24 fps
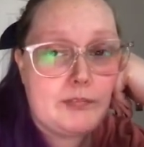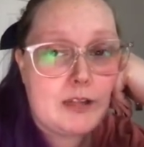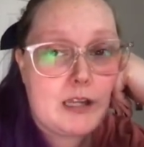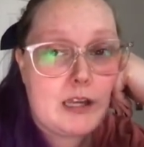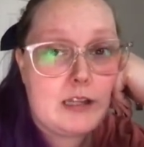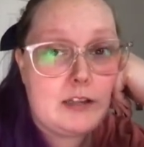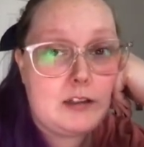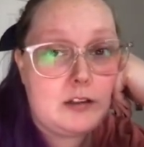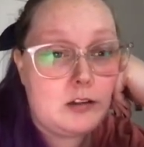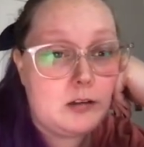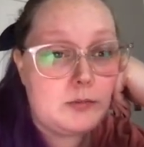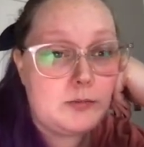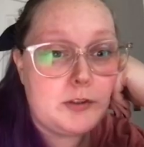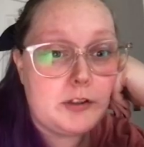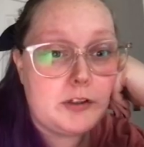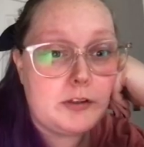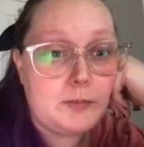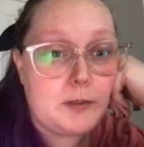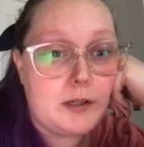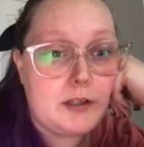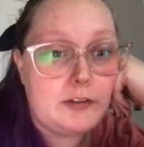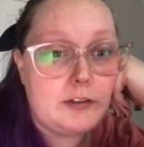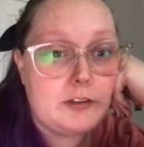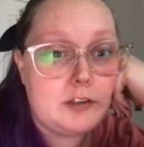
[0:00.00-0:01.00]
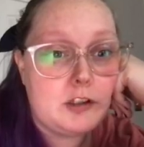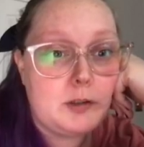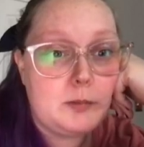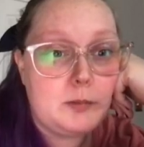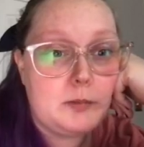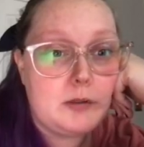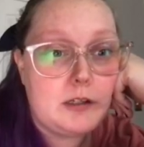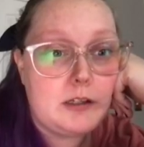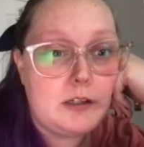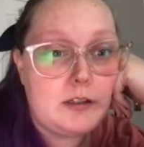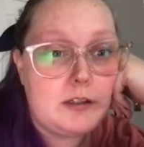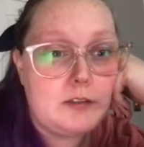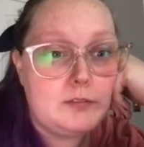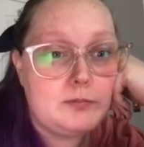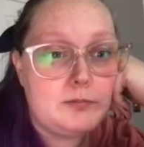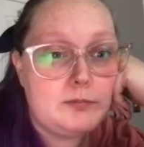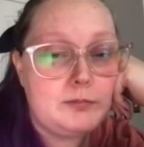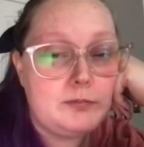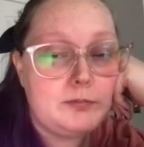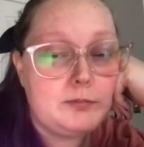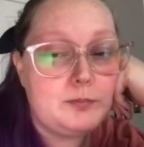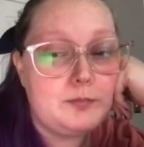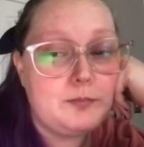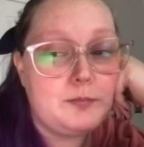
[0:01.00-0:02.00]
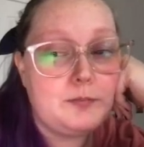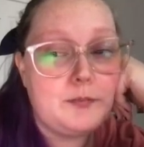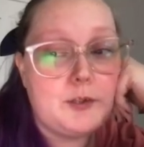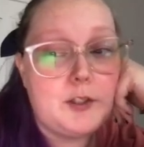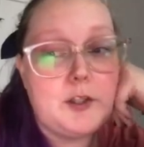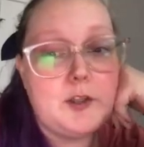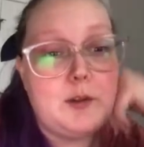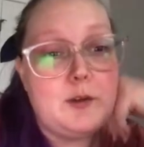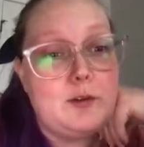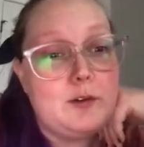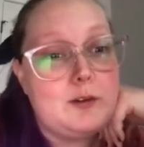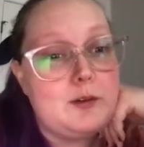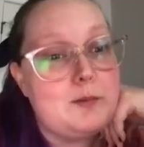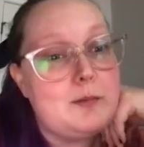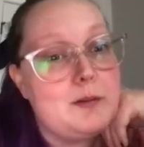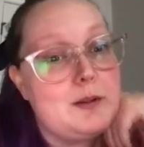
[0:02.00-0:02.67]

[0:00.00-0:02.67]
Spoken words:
I know I'm your sponsor, but there's